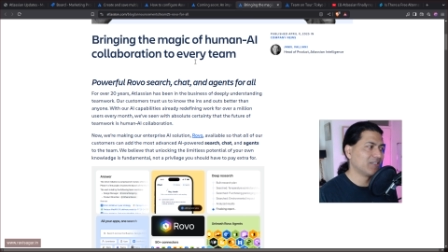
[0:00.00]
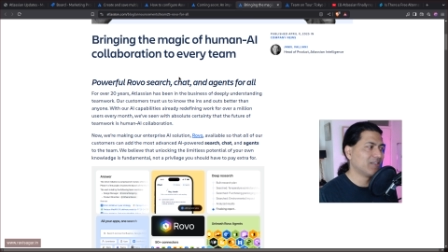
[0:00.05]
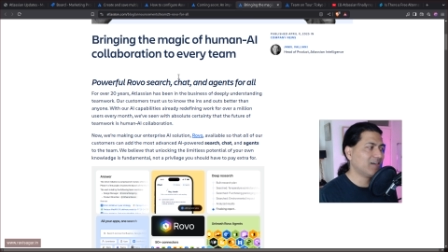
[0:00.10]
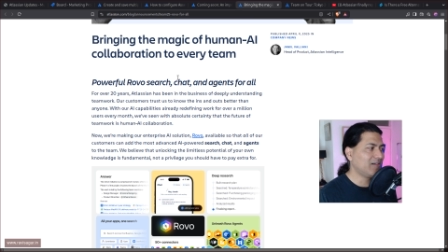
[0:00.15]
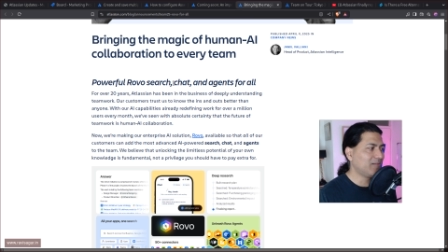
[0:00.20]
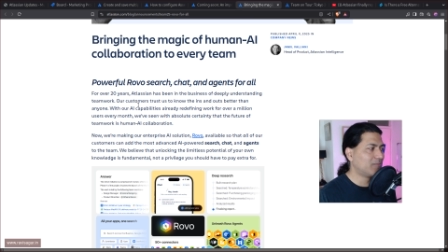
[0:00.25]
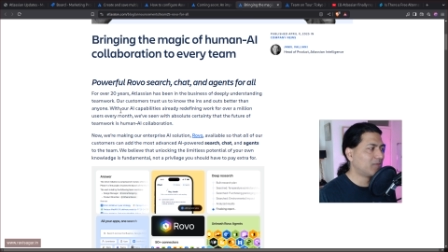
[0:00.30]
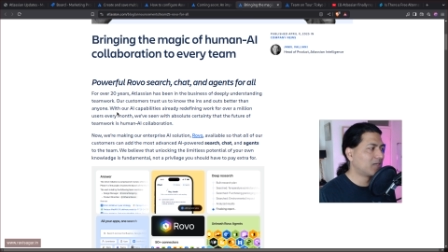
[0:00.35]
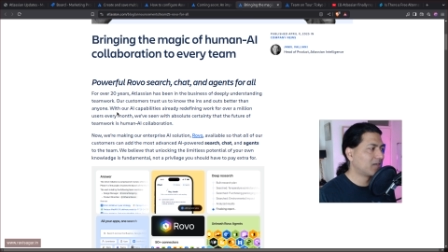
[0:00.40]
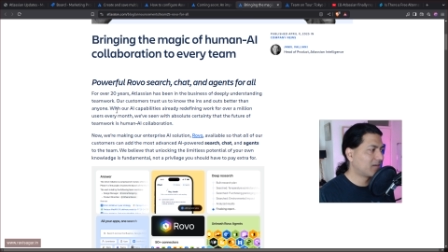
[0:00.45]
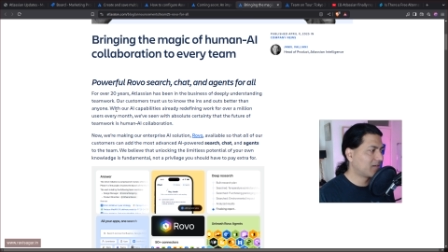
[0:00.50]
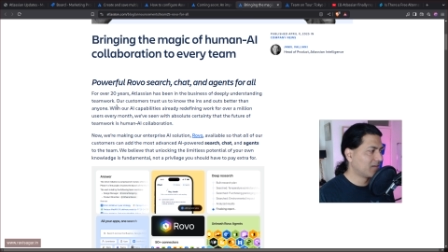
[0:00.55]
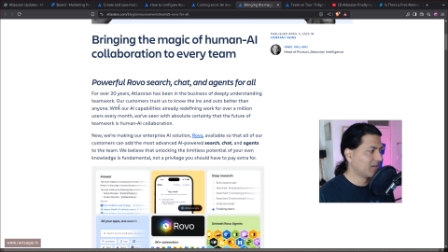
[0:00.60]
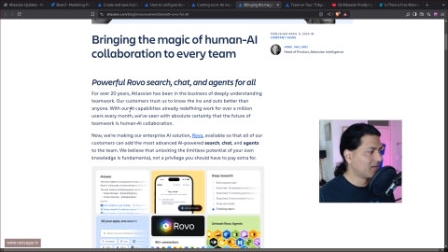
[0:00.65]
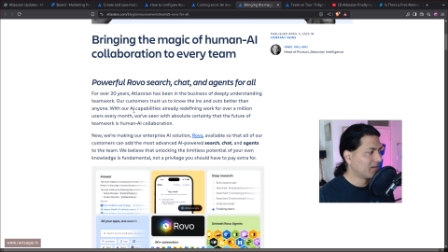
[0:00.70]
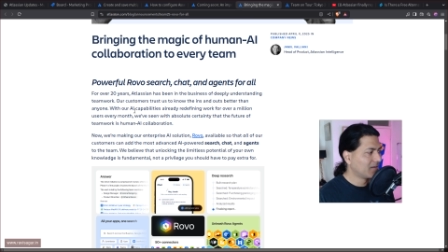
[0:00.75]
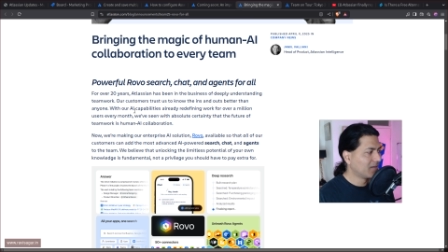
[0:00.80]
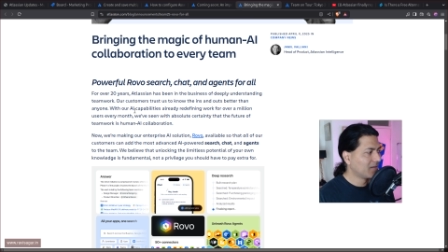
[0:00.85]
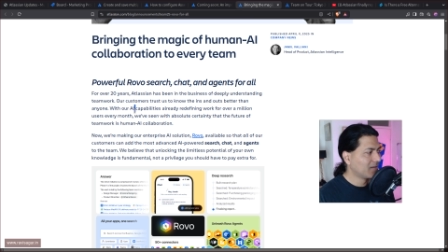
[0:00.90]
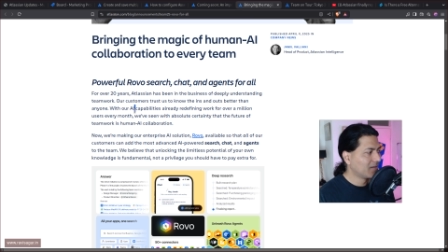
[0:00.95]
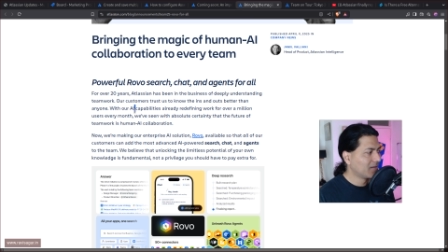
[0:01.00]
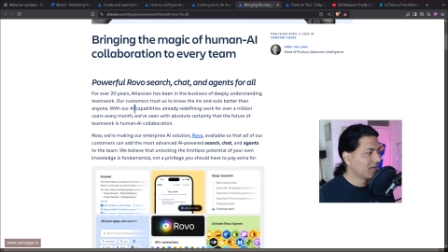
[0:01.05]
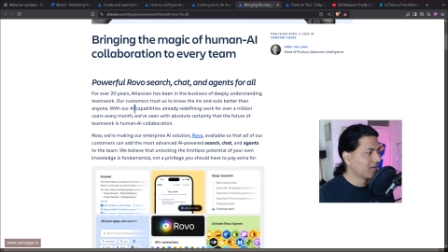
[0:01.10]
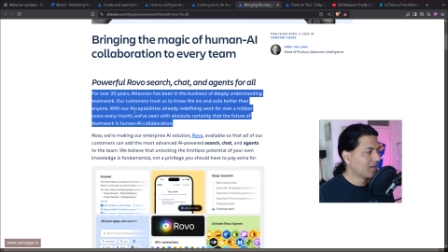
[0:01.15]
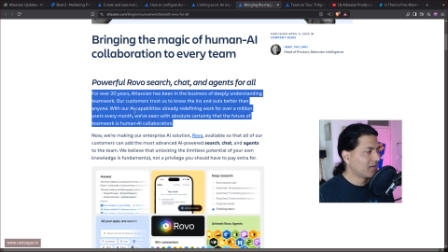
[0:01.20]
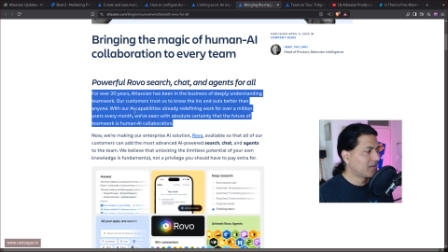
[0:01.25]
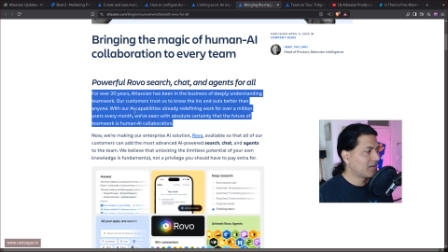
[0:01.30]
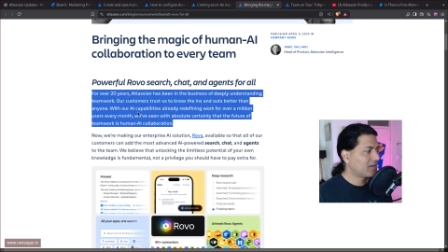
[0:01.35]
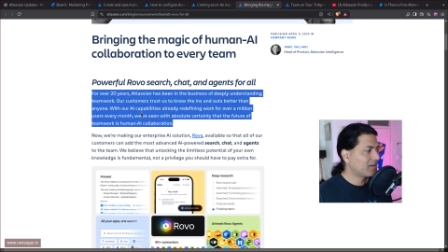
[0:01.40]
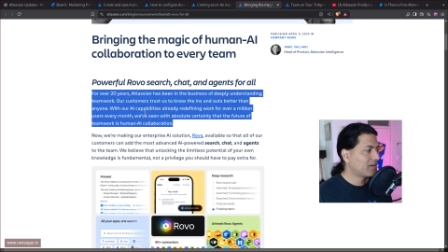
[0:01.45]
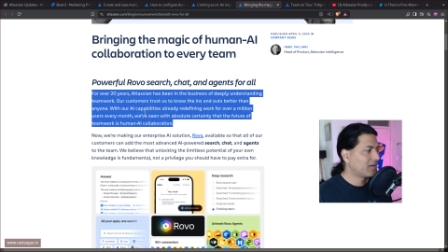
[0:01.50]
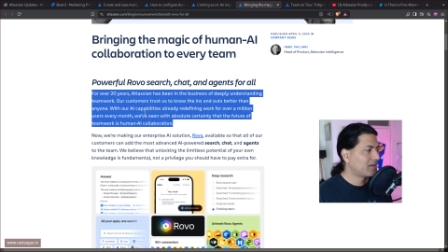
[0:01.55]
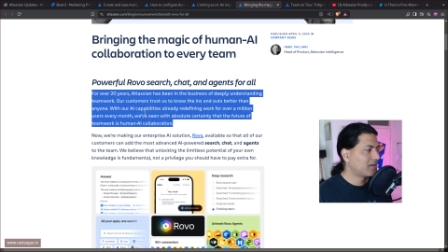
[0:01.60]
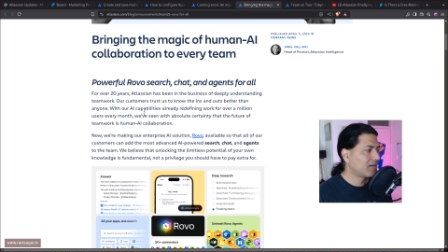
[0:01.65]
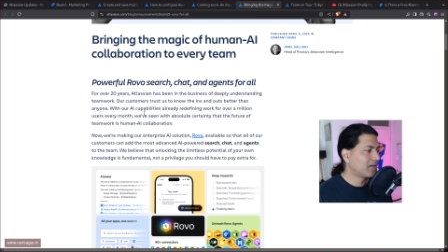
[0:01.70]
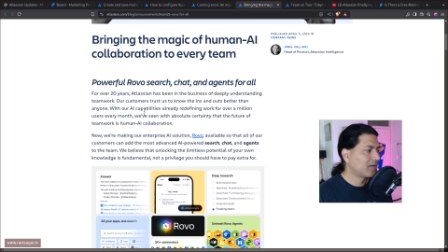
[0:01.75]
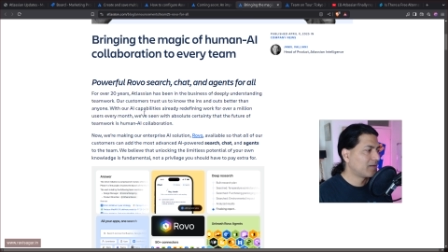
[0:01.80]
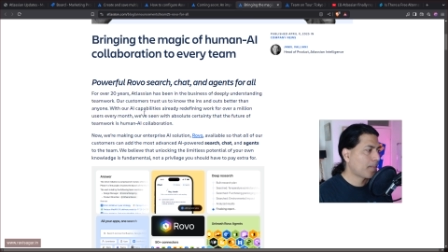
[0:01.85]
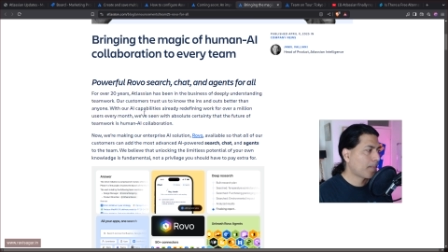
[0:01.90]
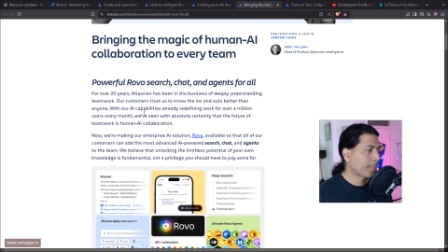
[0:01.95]
Jira,
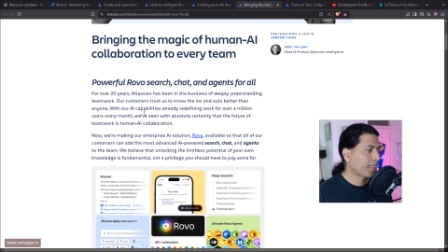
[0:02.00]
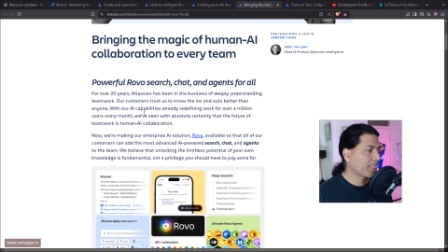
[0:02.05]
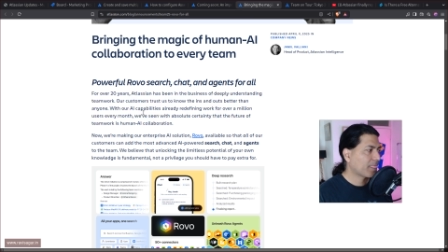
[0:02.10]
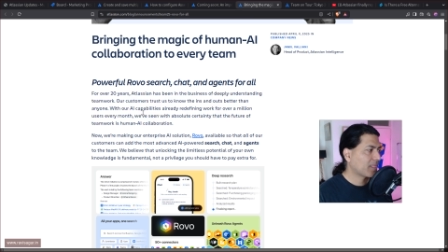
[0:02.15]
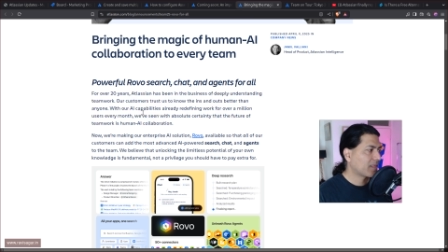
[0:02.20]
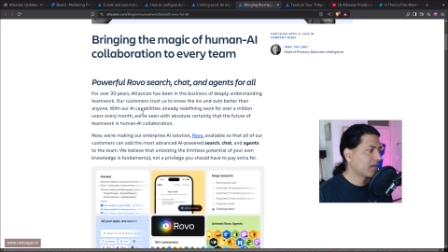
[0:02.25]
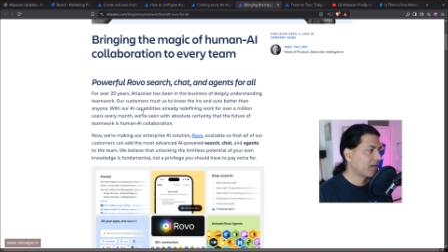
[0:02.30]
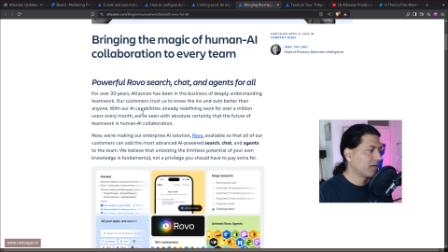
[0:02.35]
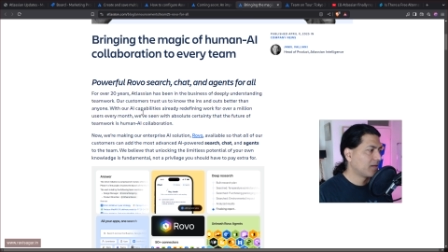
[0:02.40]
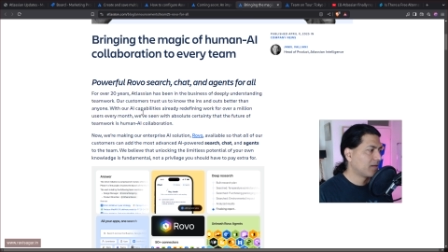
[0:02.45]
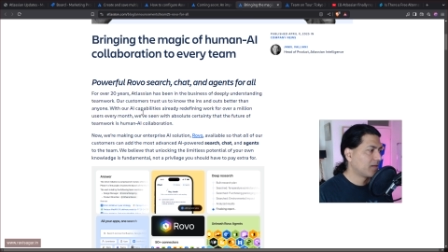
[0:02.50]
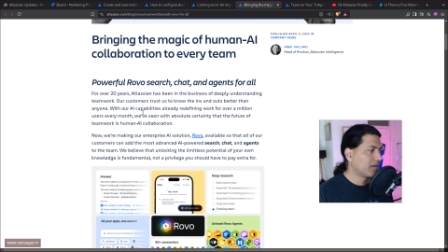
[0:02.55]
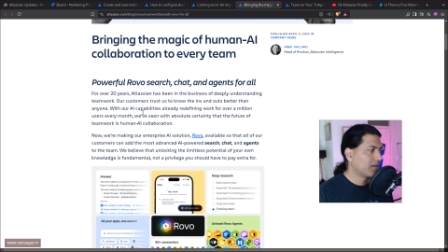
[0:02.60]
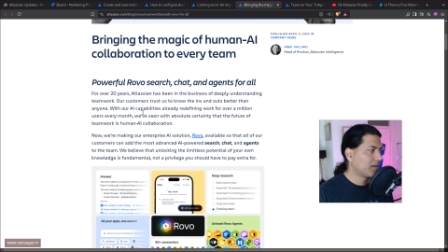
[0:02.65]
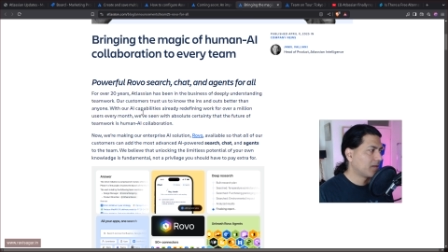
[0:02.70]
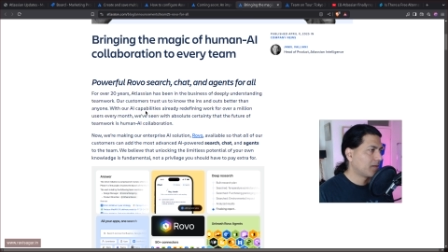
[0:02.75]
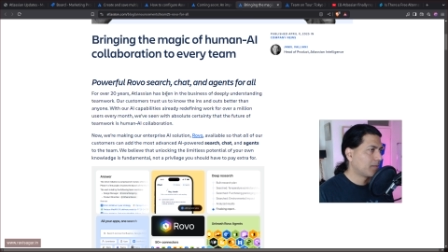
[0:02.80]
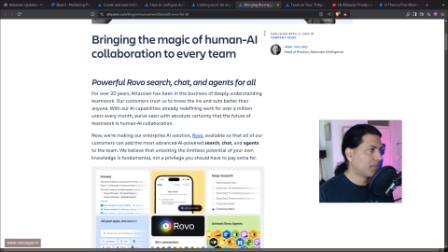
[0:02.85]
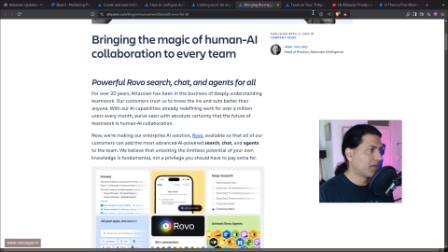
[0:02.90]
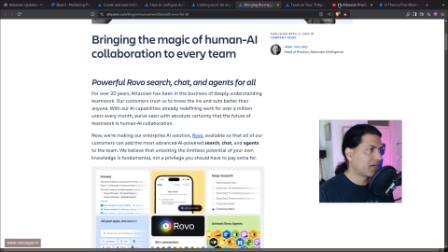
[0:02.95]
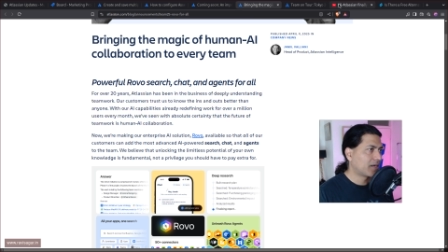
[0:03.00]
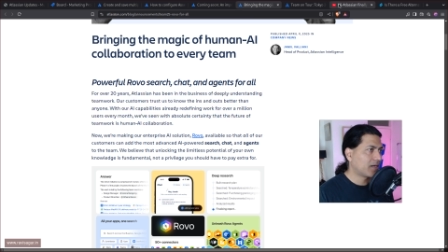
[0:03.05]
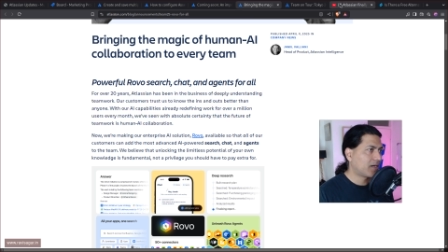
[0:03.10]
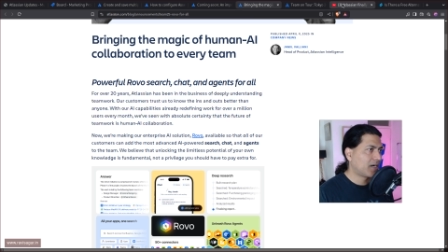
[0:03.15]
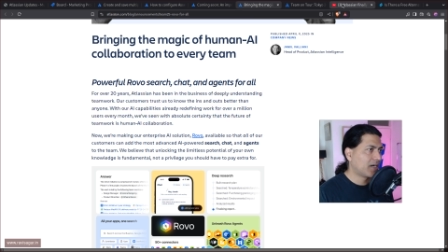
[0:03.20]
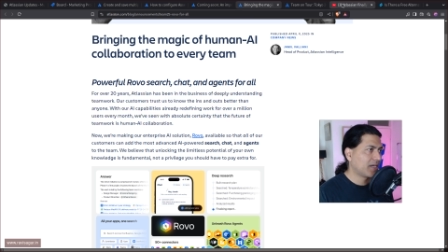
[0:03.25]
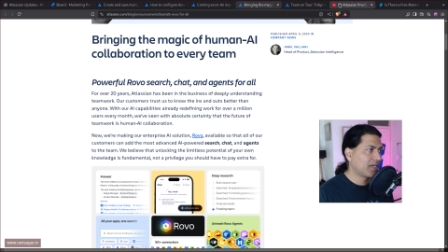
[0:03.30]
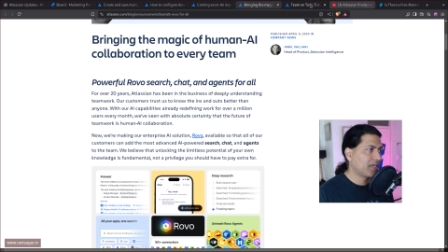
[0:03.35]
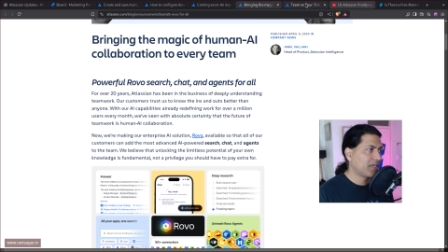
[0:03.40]
uh, but